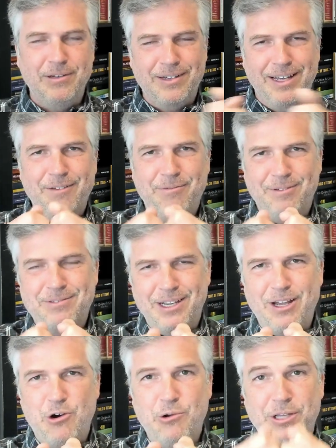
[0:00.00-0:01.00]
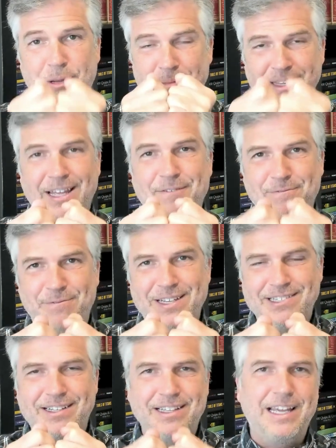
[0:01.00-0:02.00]
Okay, when I say hold, I mean they
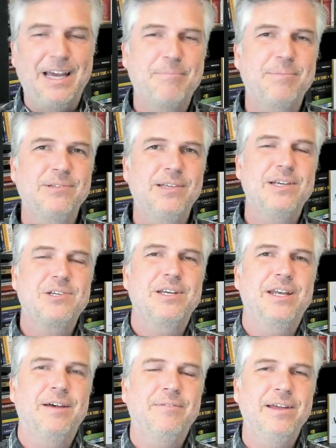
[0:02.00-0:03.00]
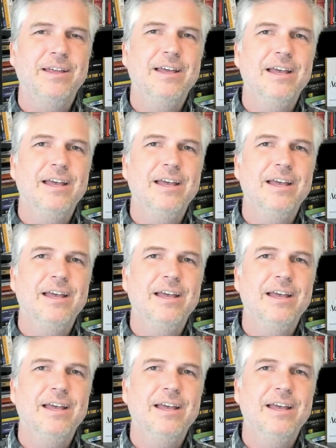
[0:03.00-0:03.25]
physically have possession of it.